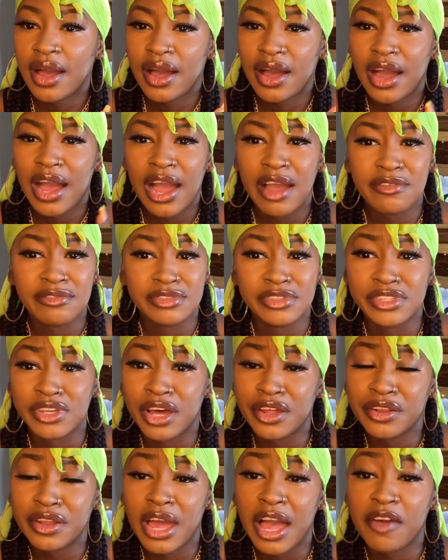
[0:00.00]
I've
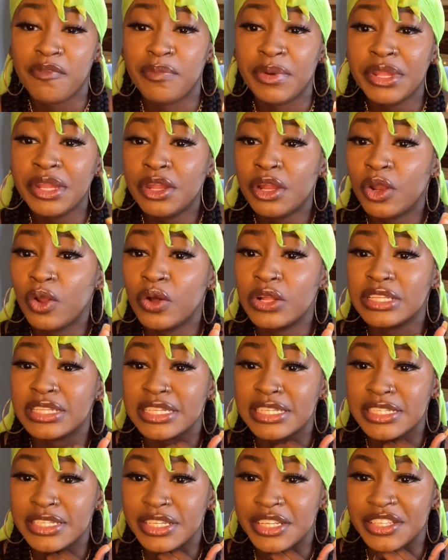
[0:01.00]
been in a long
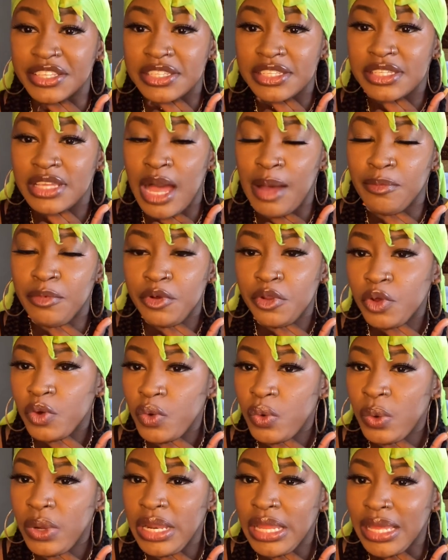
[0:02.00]
distance, I'm gonna
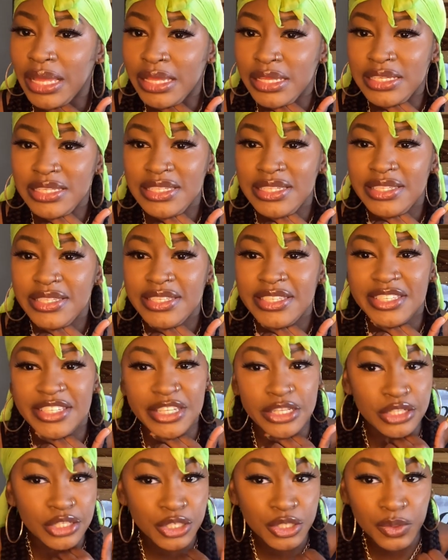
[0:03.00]
call it
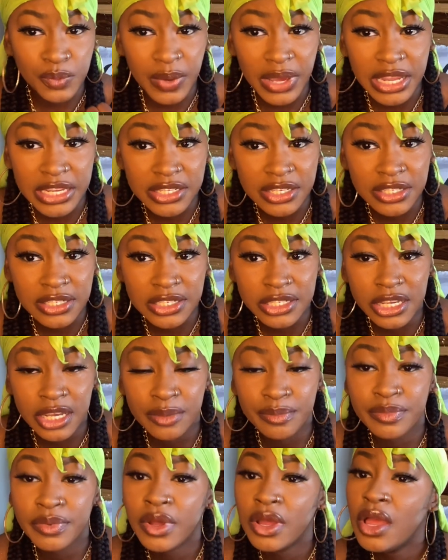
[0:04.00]

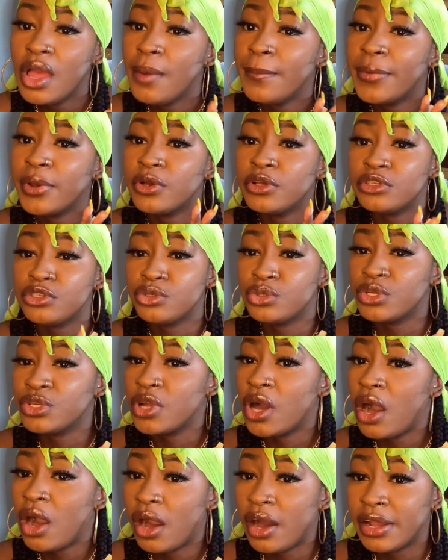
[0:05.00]
situationship, because you can
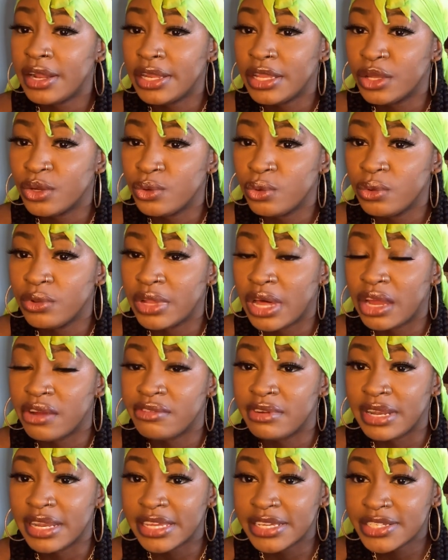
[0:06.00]
hardly call that a
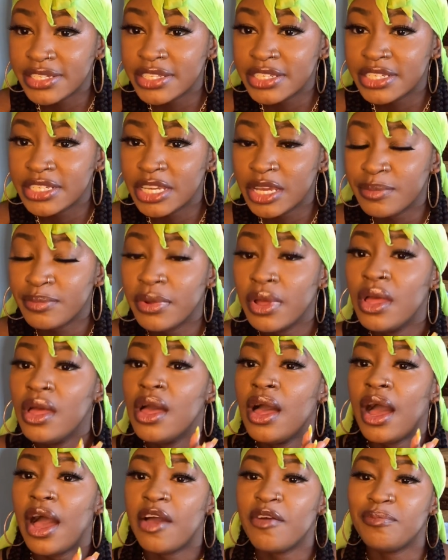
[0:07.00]
relationship.
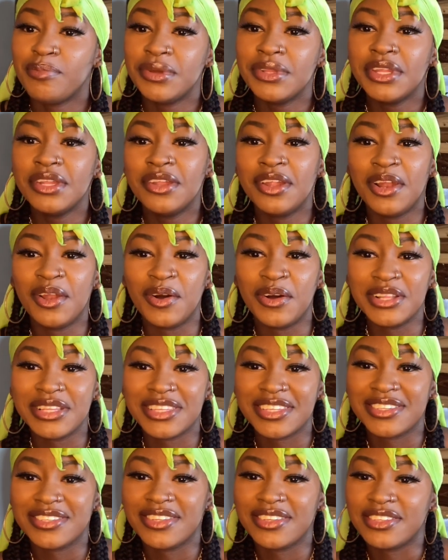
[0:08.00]
I've been in a long
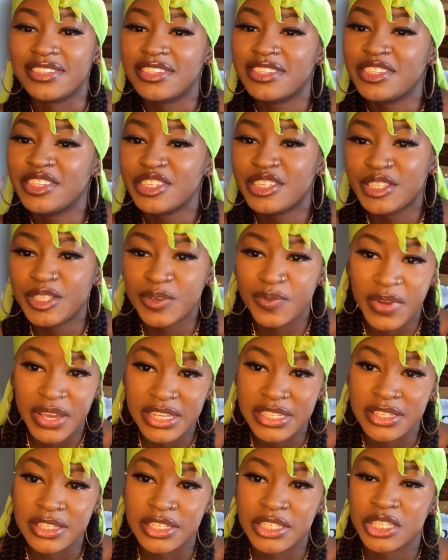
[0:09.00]
distance
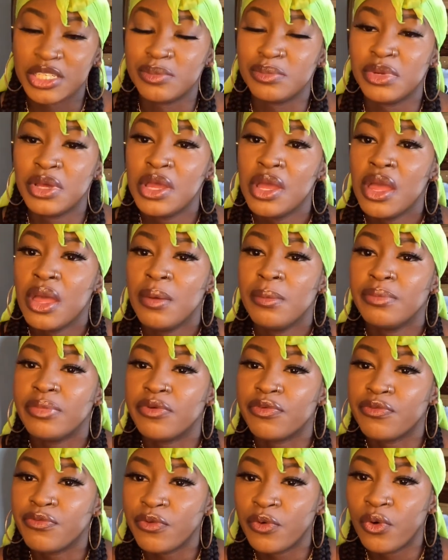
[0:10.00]
situationship
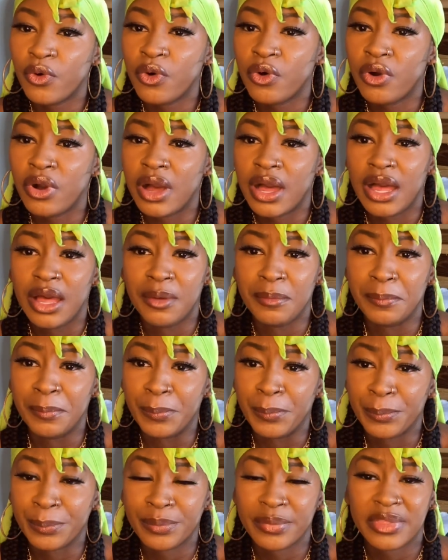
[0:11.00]
before
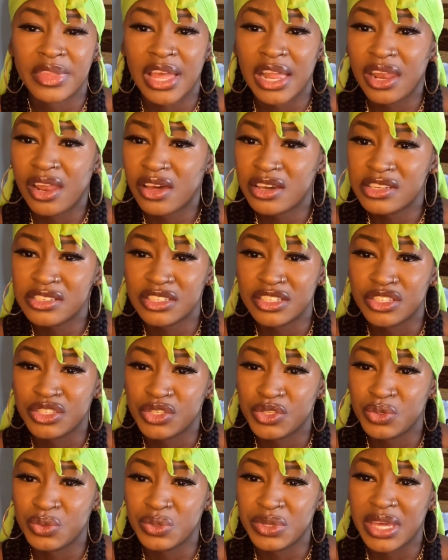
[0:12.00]
that lasted
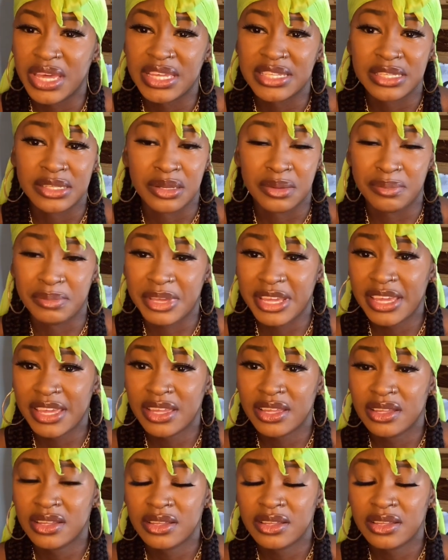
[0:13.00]
2 years and a bit,